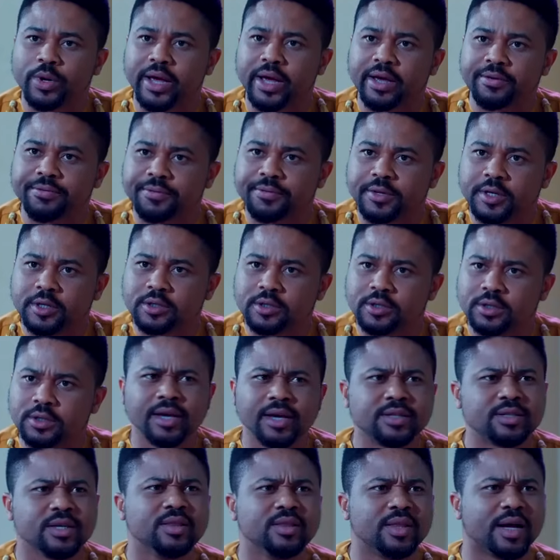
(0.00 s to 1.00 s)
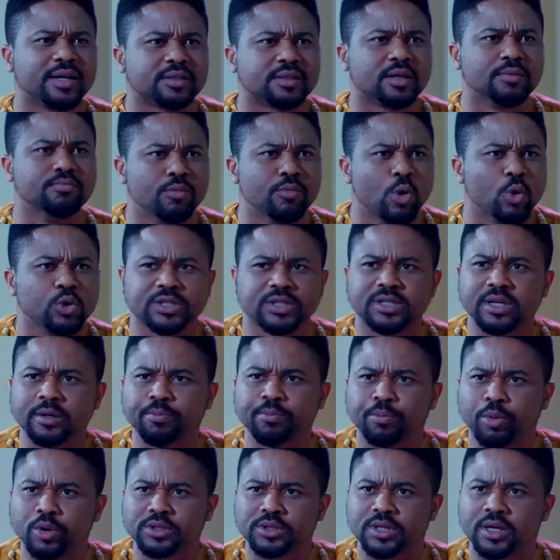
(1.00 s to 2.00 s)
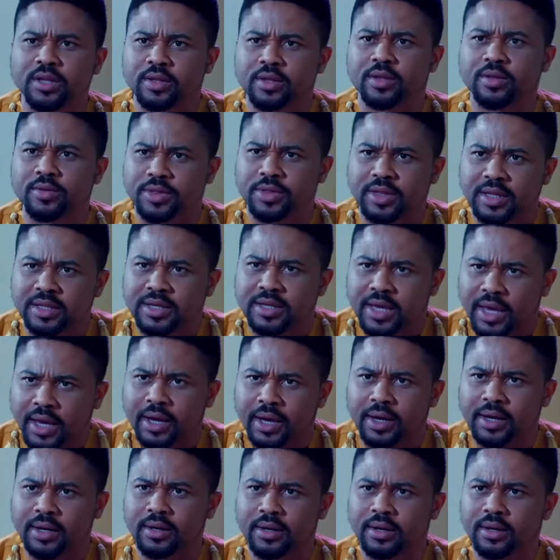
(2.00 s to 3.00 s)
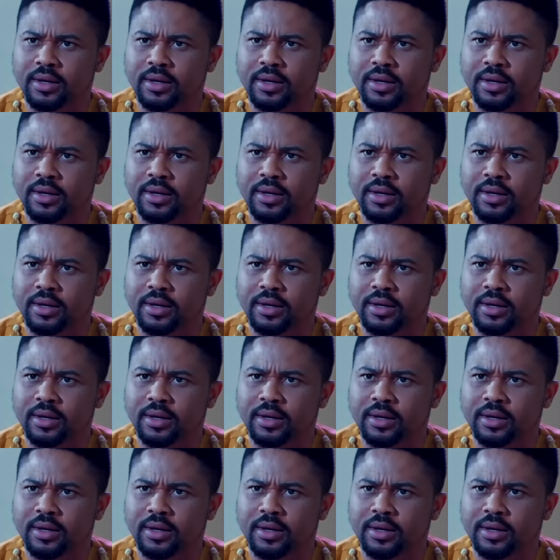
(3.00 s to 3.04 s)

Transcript: the way I feel? Isn't that the most important thing here?